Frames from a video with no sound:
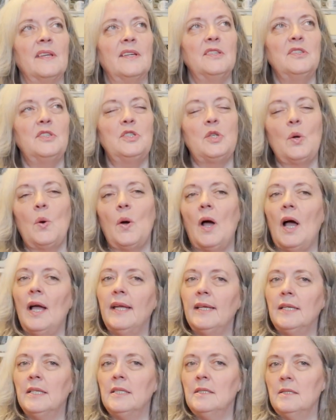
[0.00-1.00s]
so
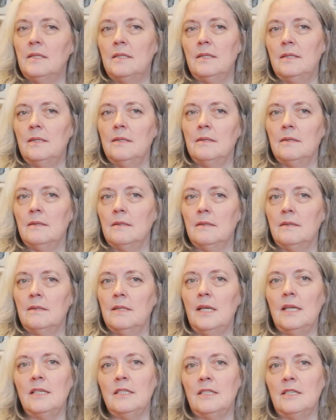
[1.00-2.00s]
I can
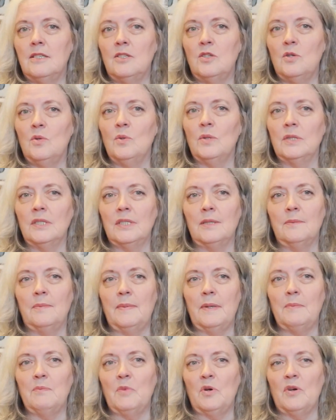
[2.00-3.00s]
tend to do a little
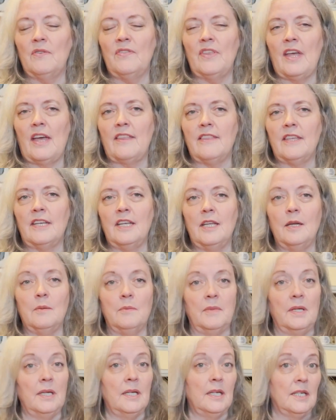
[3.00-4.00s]
bit more of that than
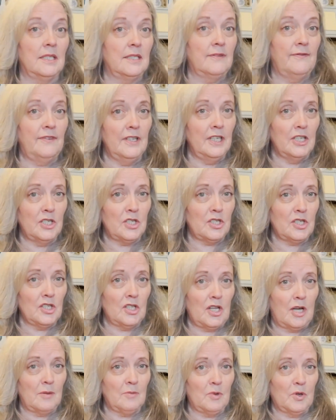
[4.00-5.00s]
him. He gets finished a
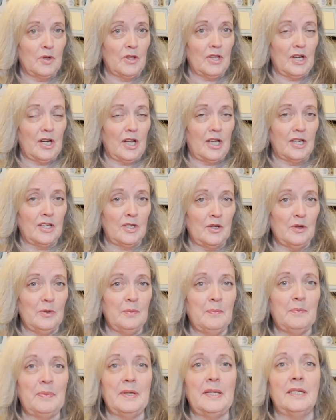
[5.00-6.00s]
lot more than I
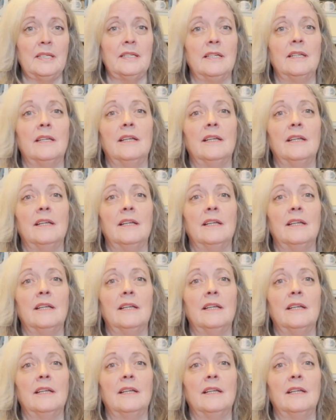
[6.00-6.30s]
do, but